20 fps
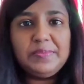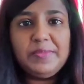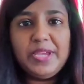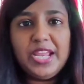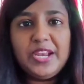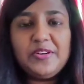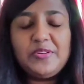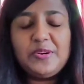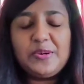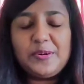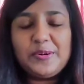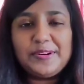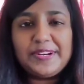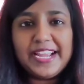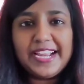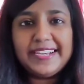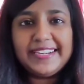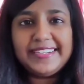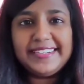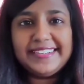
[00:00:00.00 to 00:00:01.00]
the main road,
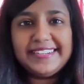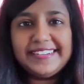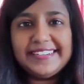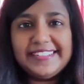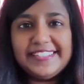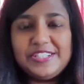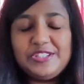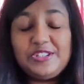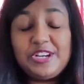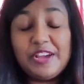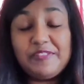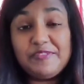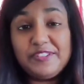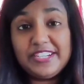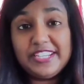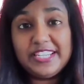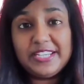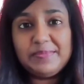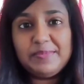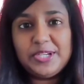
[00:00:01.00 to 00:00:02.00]
and the
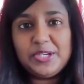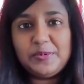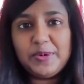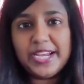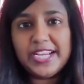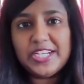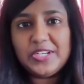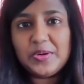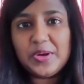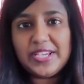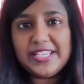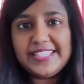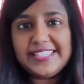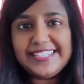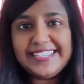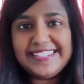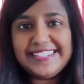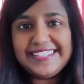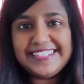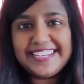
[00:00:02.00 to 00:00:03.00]
traffic can be quite
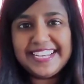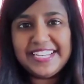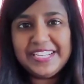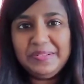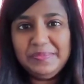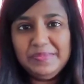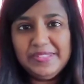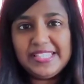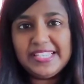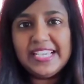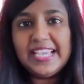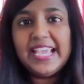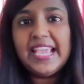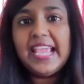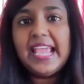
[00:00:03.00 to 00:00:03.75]
noisy at times.